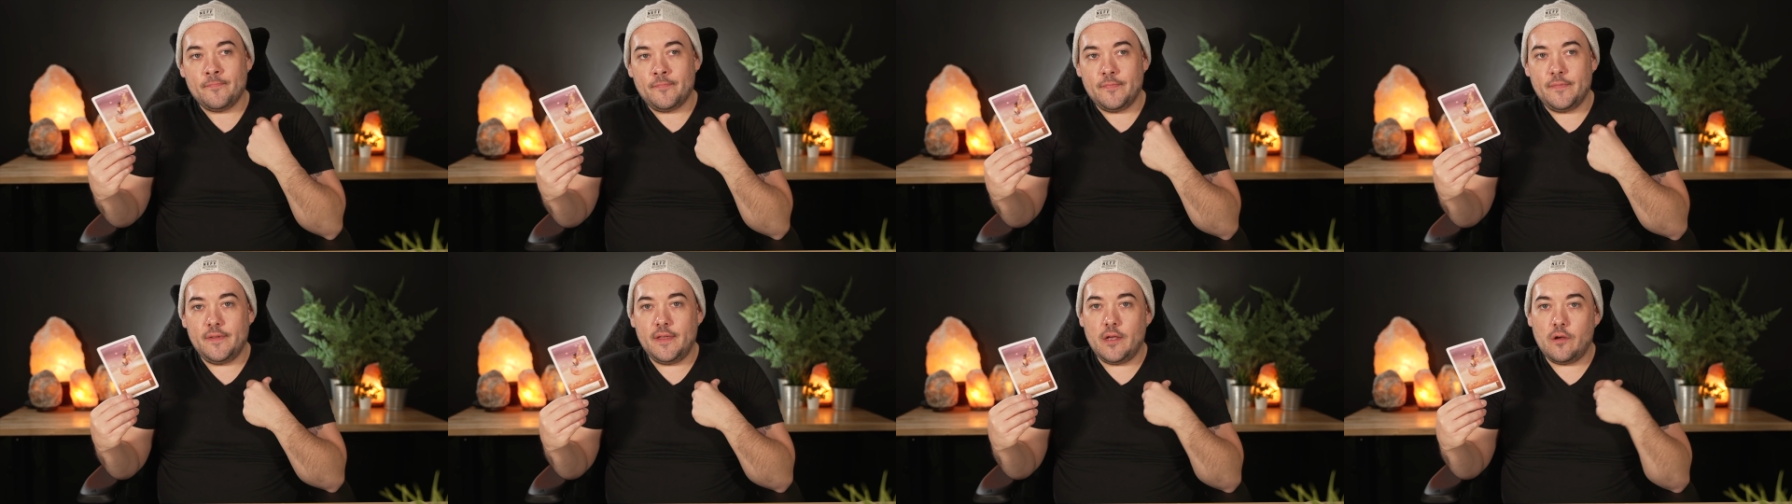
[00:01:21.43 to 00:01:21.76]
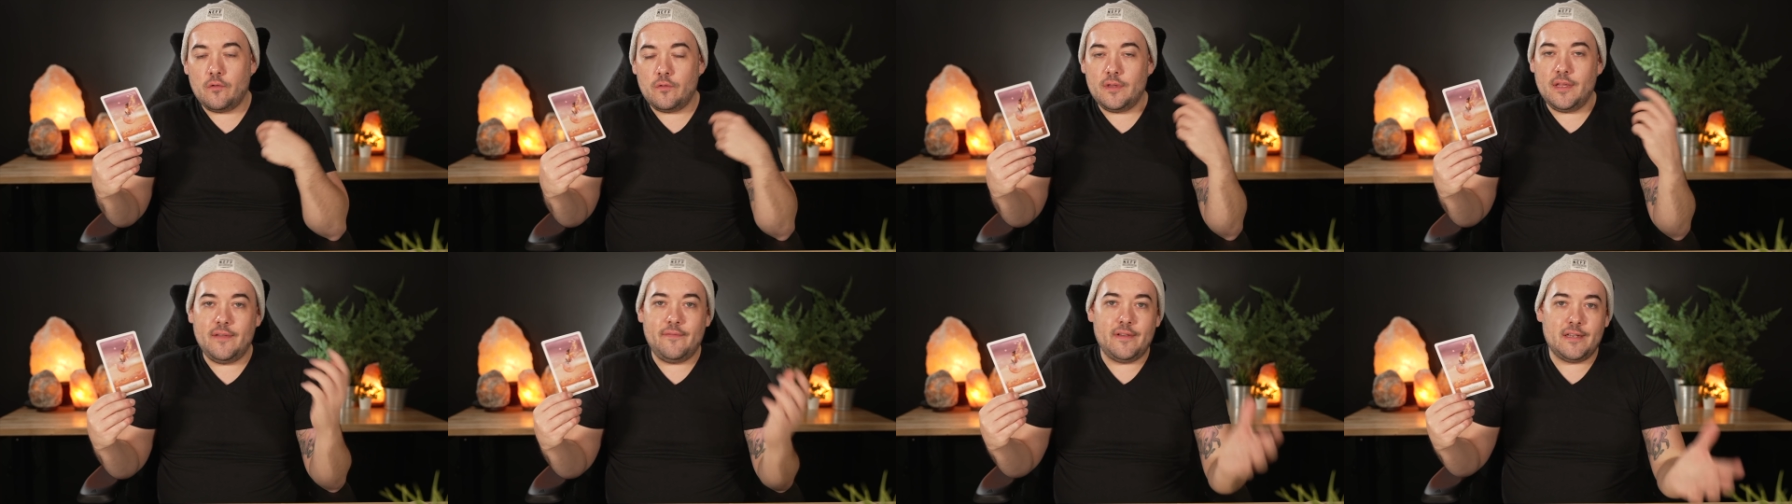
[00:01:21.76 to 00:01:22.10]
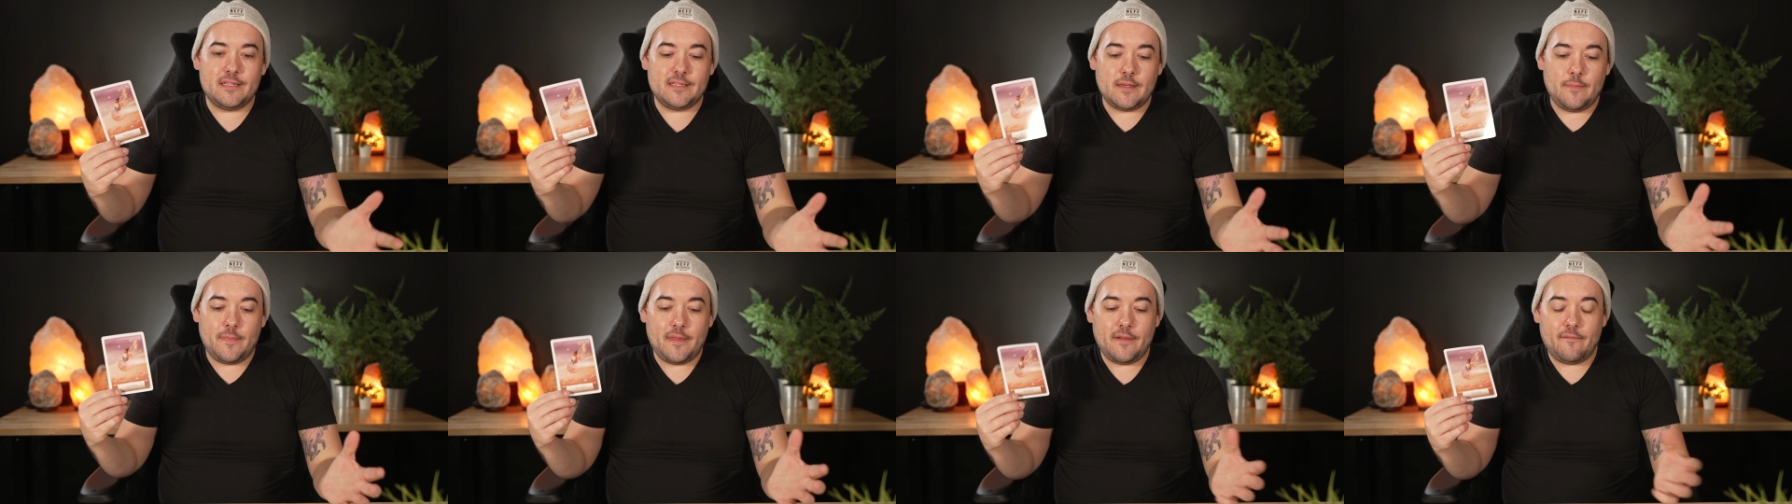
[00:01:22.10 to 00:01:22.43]
you know leaving
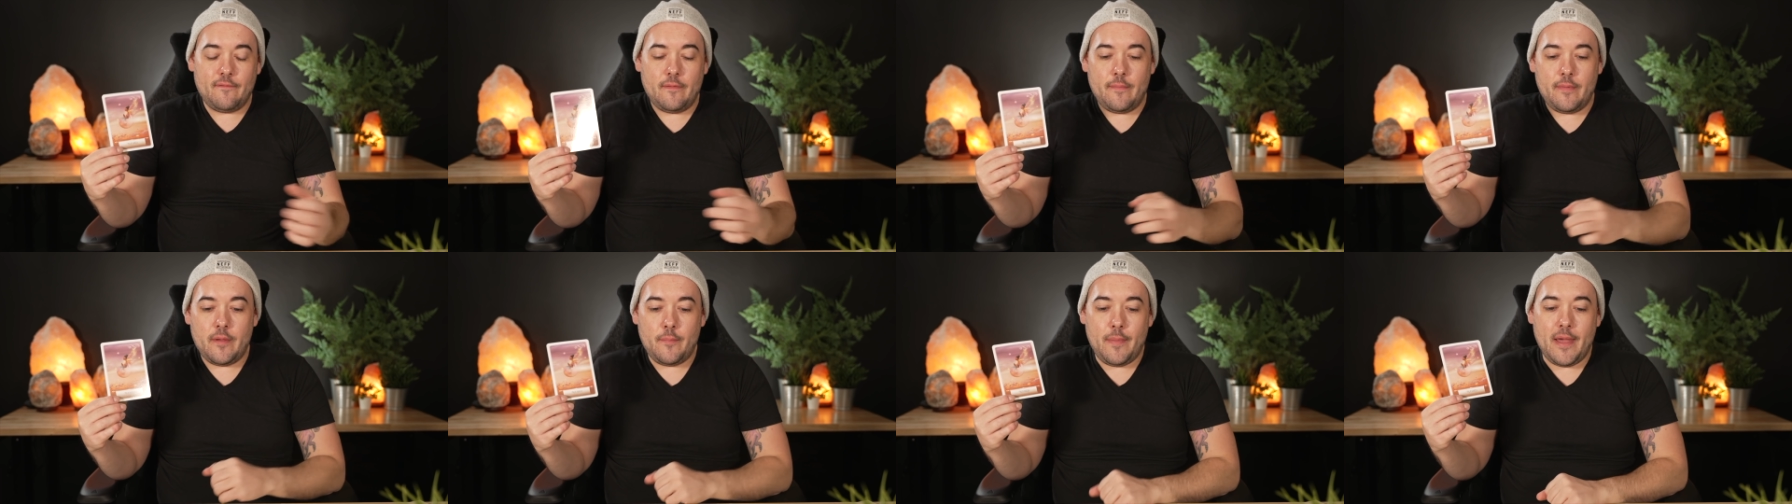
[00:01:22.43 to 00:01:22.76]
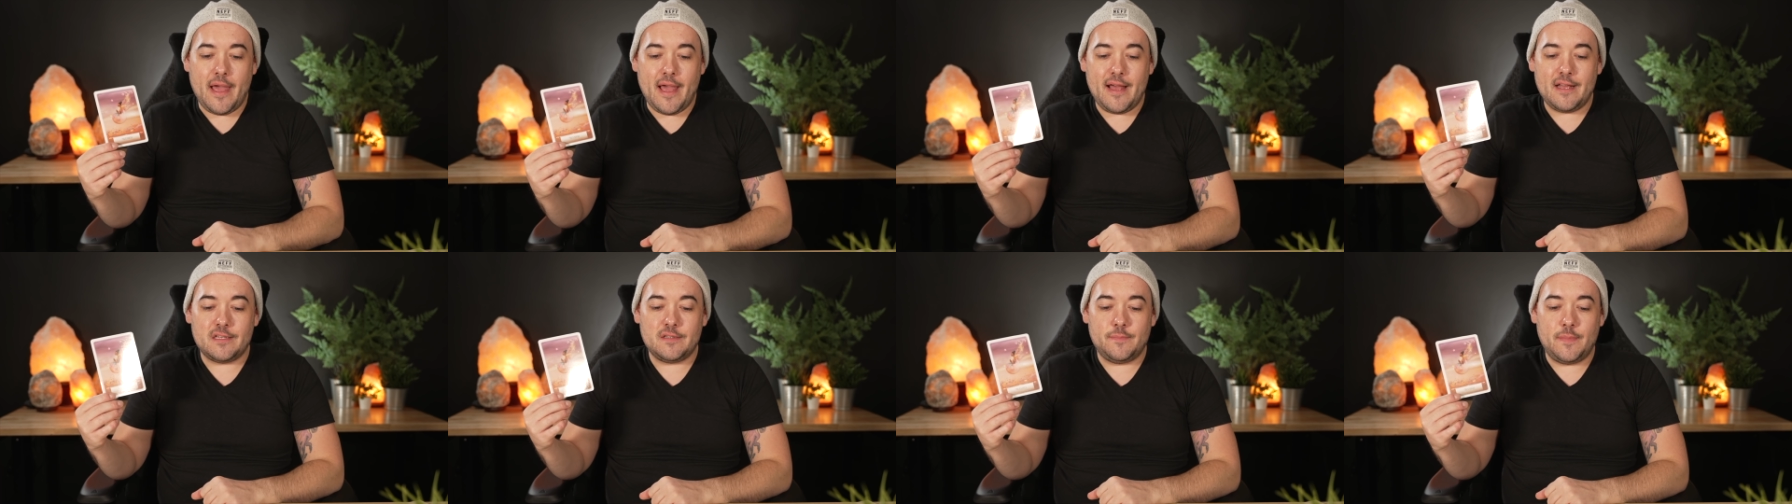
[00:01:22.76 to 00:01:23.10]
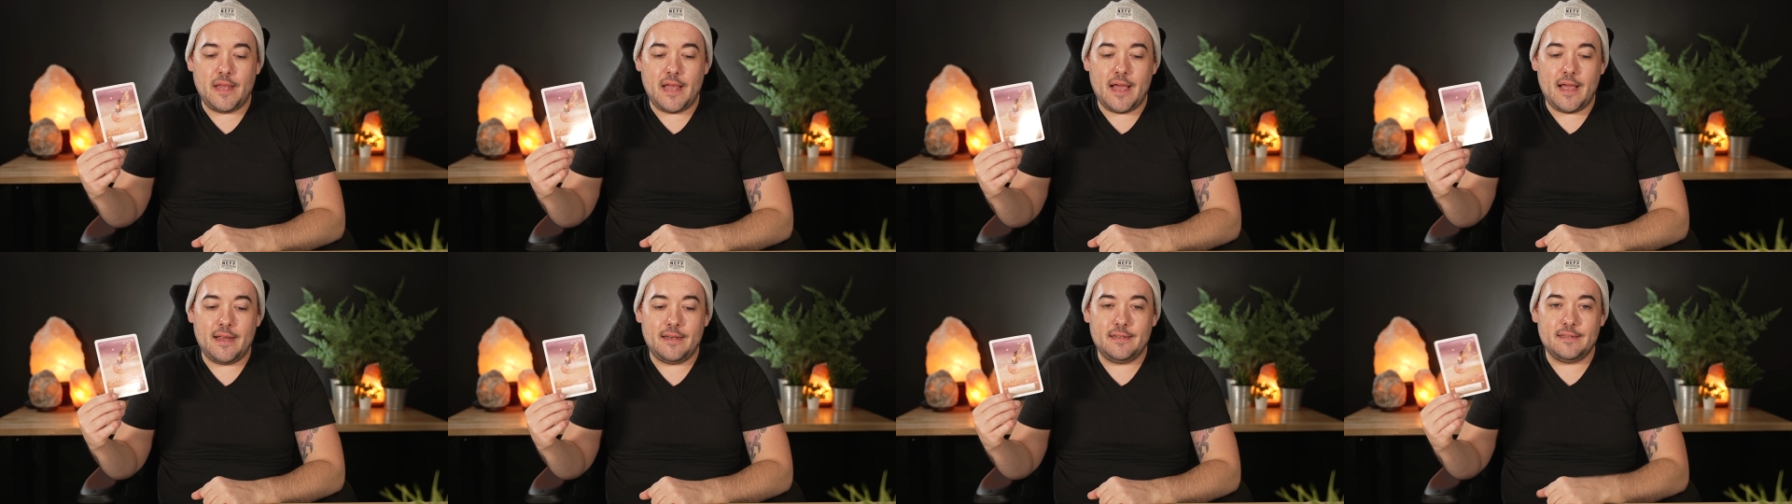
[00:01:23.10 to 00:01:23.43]
something from the past
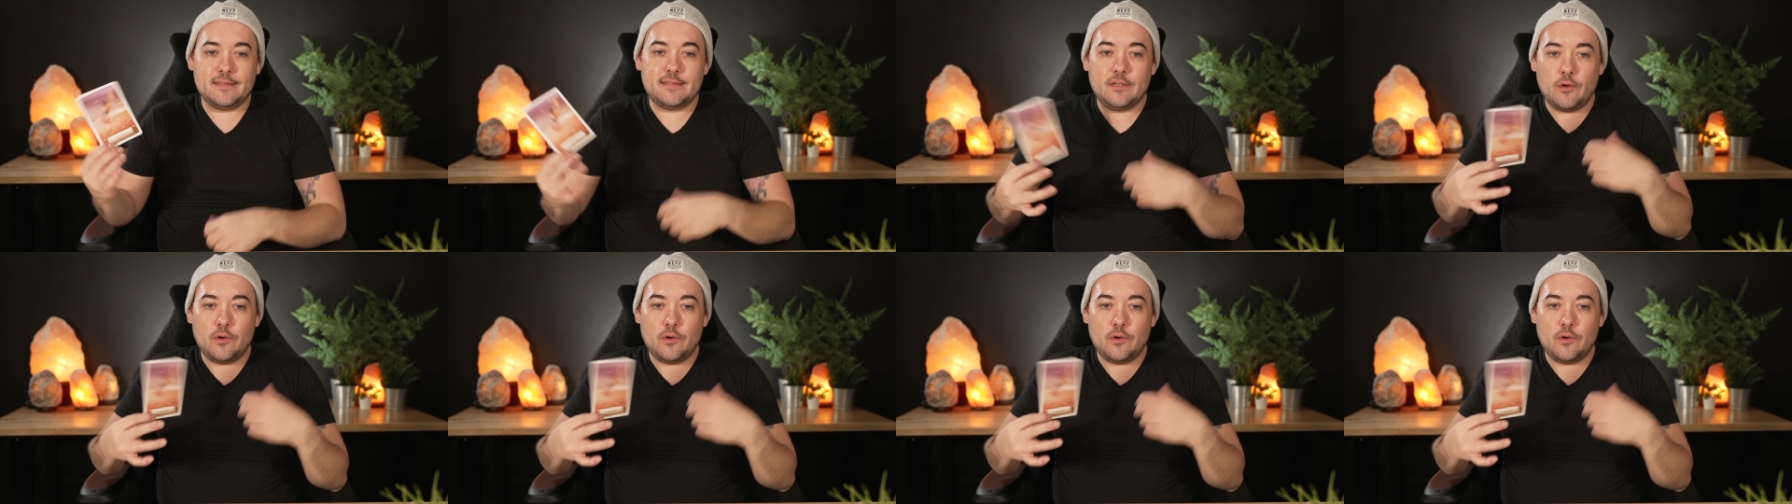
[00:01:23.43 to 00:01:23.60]
behind is